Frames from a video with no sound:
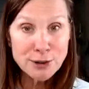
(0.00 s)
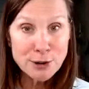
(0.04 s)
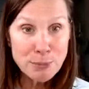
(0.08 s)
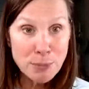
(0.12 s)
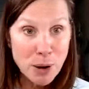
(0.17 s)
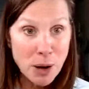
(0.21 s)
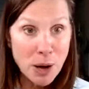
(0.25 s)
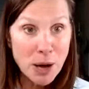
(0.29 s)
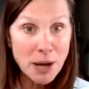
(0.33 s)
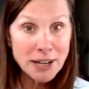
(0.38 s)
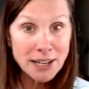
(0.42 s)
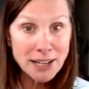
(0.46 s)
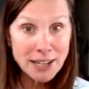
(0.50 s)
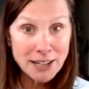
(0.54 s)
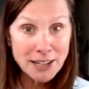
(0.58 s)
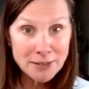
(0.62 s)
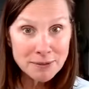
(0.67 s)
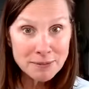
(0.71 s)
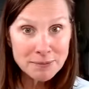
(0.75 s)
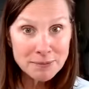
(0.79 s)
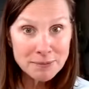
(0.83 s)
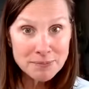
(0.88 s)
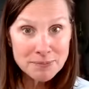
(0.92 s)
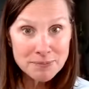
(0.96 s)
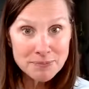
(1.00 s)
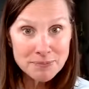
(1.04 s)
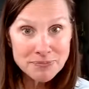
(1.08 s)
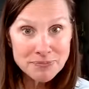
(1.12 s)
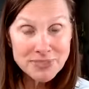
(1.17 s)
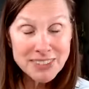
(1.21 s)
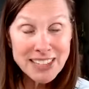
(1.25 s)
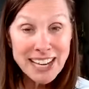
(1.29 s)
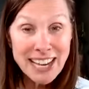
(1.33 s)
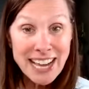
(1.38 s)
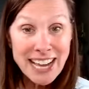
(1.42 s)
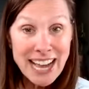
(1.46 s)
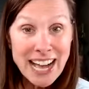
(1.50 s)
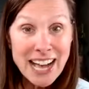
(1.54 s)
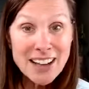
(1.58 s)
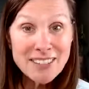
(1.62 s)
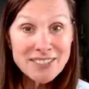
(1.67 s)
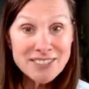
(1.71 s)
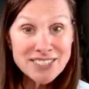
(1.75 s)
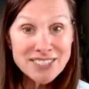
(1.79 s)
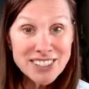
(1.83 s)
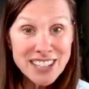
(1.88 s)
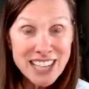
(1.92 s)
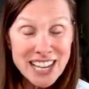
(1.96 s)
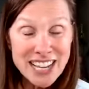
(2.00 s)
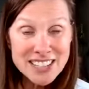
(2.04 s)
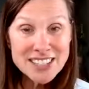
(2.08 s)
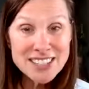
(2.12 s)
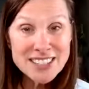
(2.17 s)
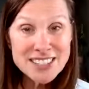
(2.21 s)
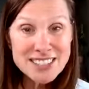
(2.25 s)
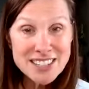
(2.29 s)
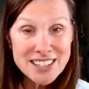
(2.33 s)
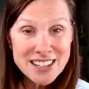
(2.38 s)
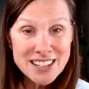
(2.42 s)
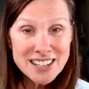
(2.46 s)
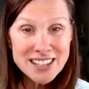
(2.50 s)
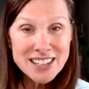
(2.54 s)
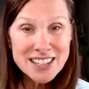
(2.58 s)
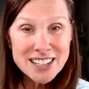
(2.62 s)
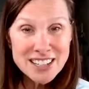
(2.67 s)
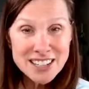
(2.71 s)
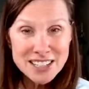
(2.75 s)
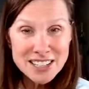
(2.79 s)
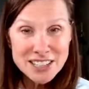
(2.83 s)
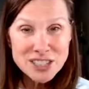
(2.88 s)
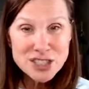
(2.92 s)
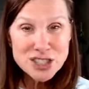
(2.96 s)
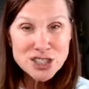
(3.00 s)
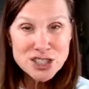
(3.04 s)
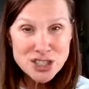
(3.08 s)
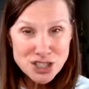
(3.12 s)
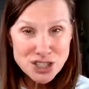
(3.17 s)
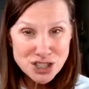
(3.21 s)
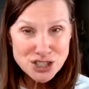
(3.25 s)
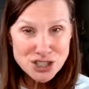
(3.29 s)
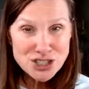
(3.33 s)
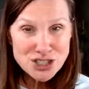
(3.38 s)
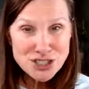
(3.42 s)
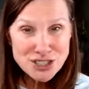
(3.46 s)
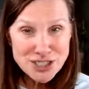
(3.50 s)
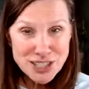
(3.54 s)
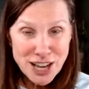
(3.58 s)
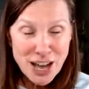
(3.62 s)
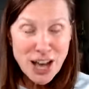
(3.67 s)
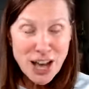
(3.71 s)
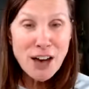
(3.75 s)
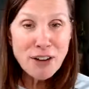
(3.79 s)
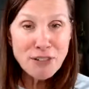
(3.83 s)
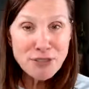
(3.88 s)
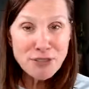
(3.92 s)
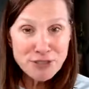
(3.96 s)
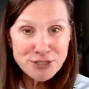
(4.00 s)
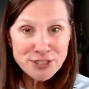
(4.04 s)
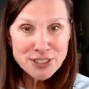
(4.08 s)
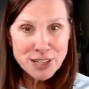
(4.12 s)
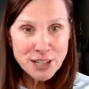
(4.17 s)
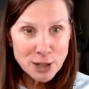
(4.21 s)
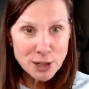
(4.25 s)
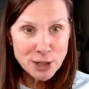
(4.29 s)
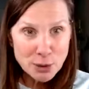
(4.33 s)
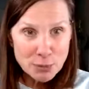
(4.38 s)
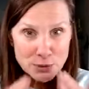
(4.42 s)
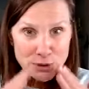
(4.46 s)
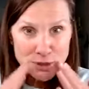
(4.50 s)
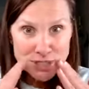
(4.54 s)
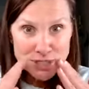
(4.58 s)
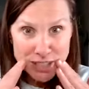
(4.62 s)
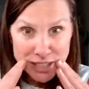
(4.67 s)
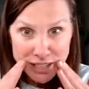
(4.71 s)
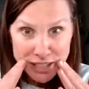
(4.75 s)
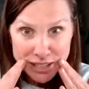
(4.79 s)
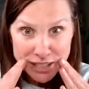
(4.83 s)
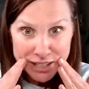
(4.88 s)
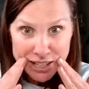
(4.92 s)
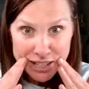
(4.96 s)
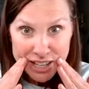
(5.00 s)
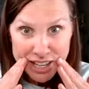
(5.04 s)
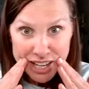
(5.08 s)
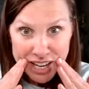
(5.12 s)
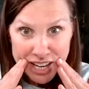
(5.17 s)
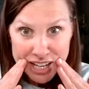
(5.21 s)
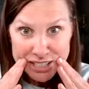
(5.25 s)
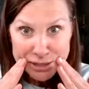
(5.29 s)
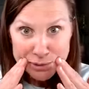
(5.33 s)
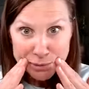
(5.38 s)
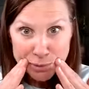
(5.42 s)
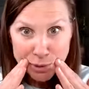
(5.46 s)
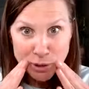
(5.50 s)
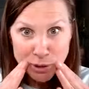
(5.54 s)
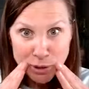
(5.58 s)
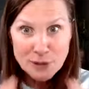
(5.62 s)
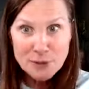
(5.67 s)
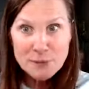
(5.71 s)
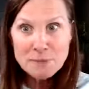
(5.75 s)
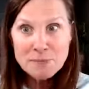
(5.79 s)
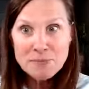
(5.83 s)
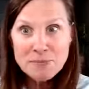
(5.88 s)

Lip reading: their body. They have less stuff. I almost said the S word.